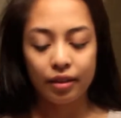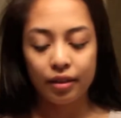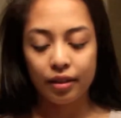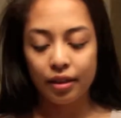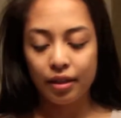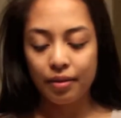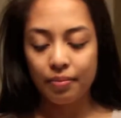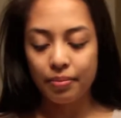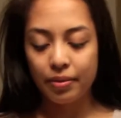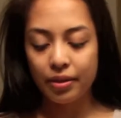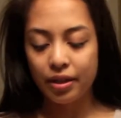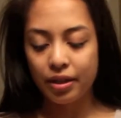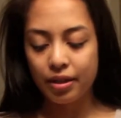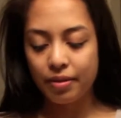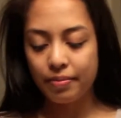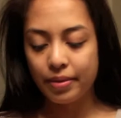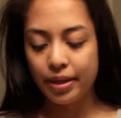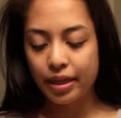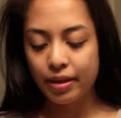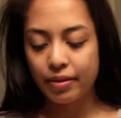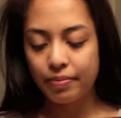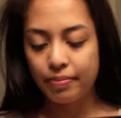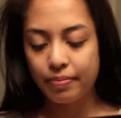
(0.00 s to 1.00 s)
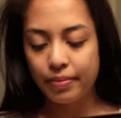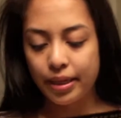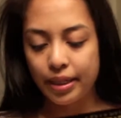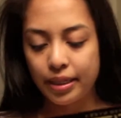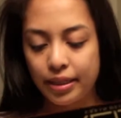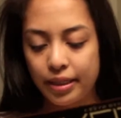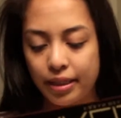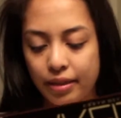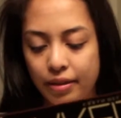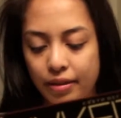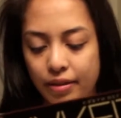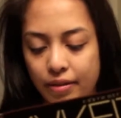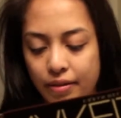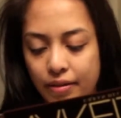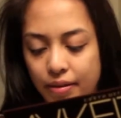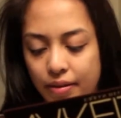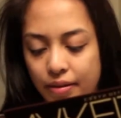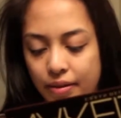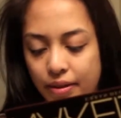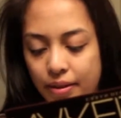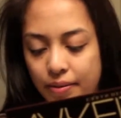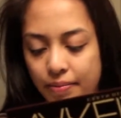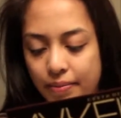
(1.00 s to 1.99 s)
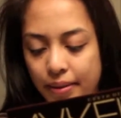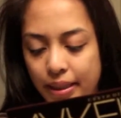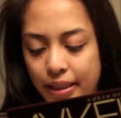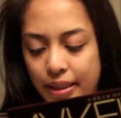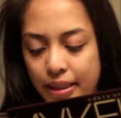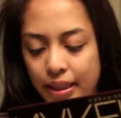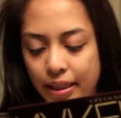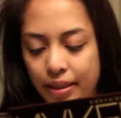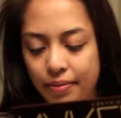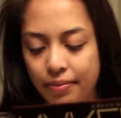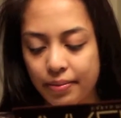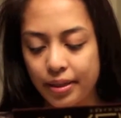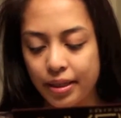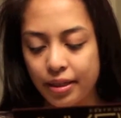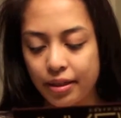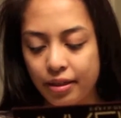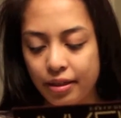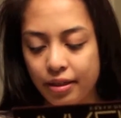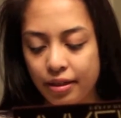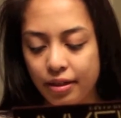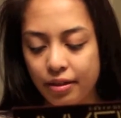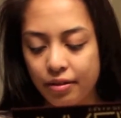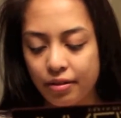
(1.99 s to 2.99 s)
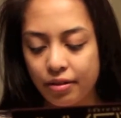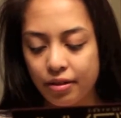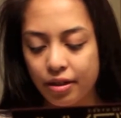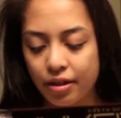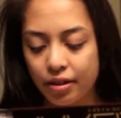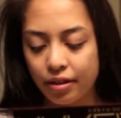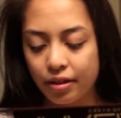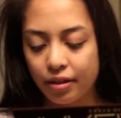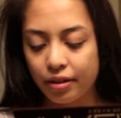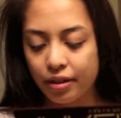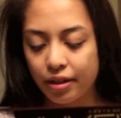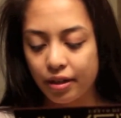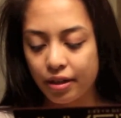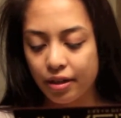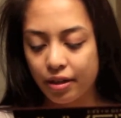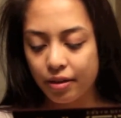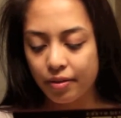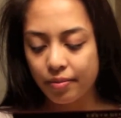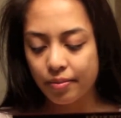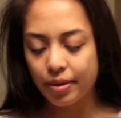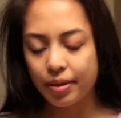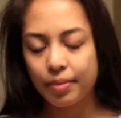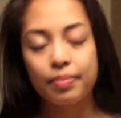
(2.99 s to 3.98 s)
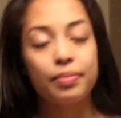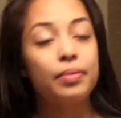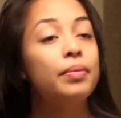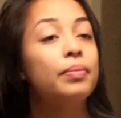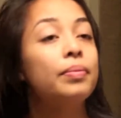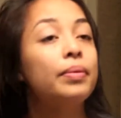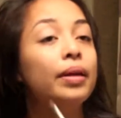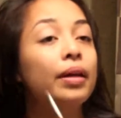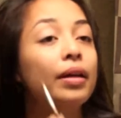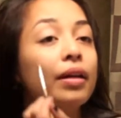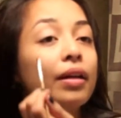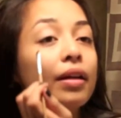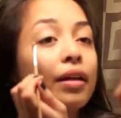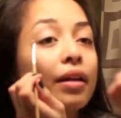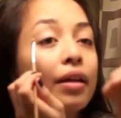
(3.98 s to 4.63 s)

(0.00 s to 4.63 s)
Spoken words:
And putting on makeup may take me a little longer than other people, but